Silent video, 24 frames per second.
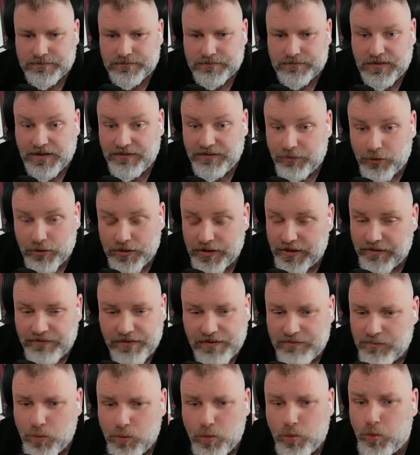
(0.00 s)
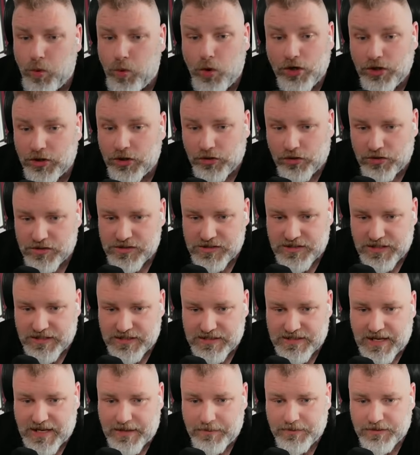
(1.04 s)
If even one of those
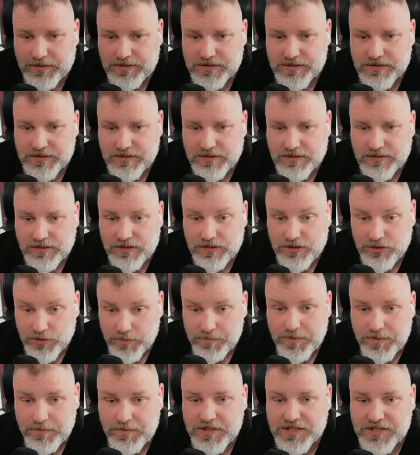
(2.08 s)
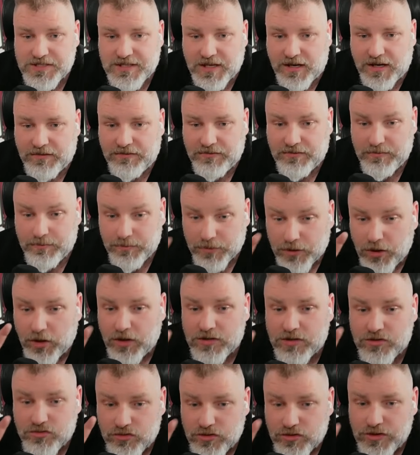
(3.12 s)
things happens, you'd be pissed off. But
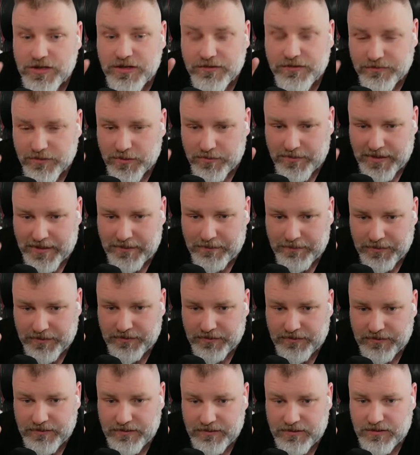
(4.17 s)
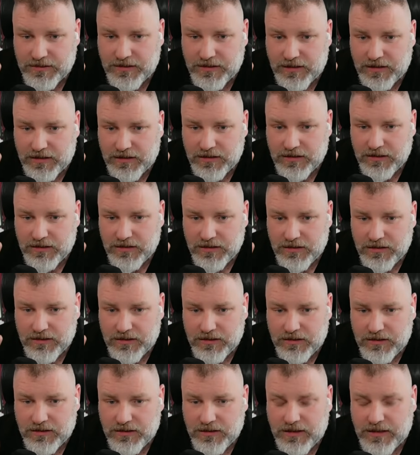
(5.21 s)
all three of them happened today,
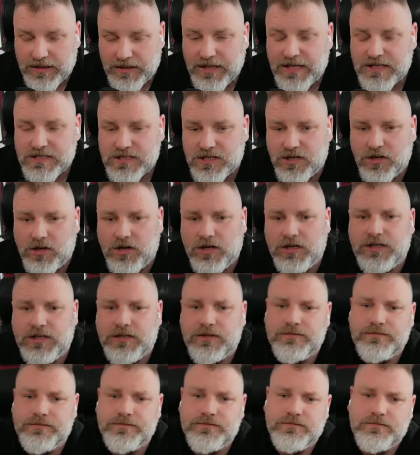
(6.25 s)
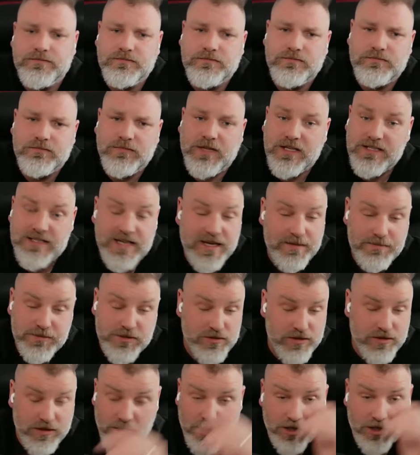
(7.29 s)
and that's galling. That's
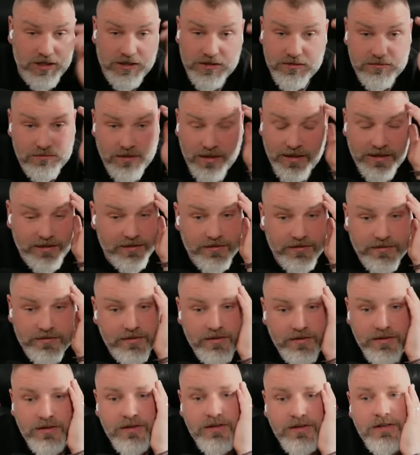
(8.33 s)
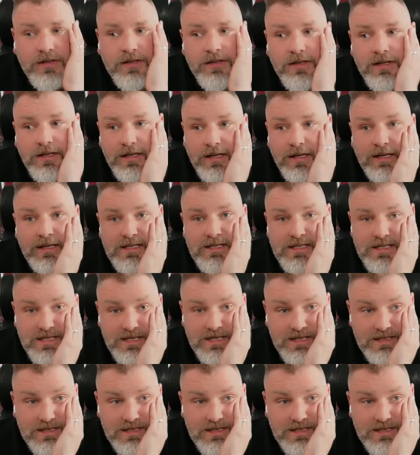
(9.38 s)
absolutely galling. And it's